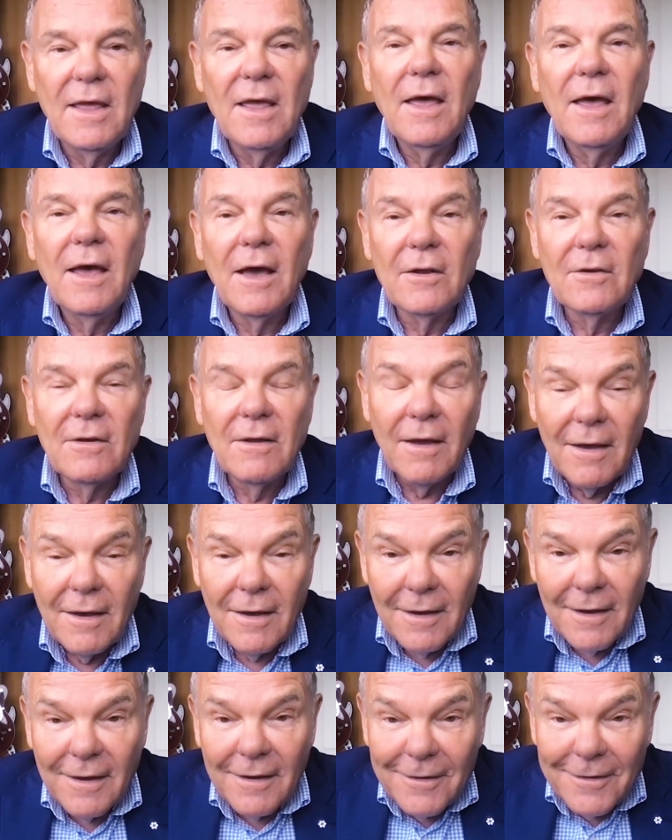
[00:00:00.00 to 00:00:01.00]

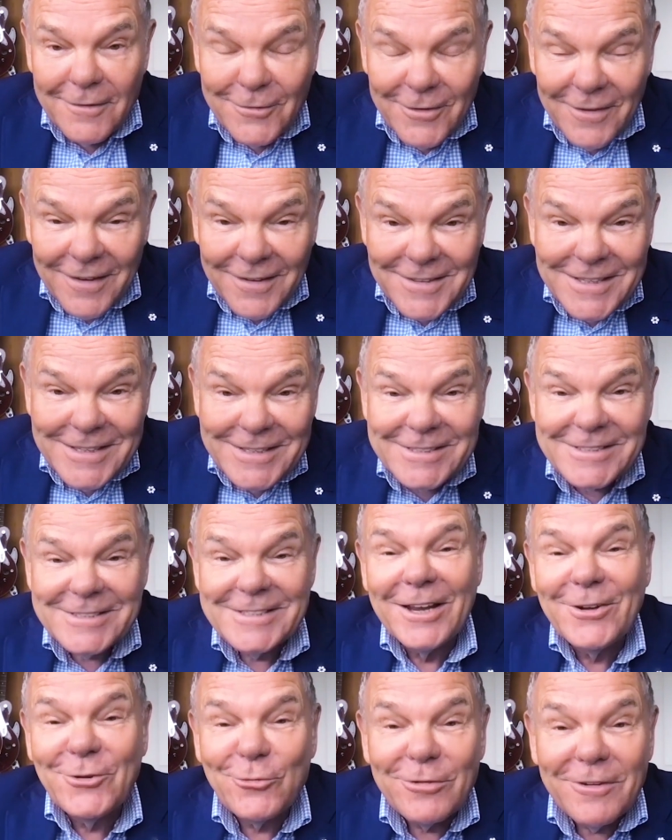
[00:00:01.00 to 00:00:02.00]
A
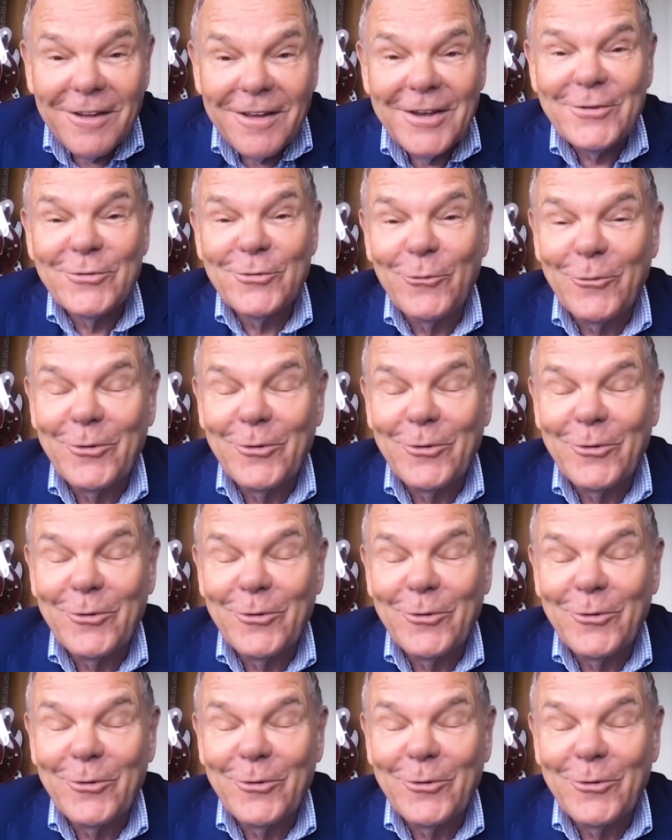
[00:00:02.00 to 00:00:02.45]
decentralized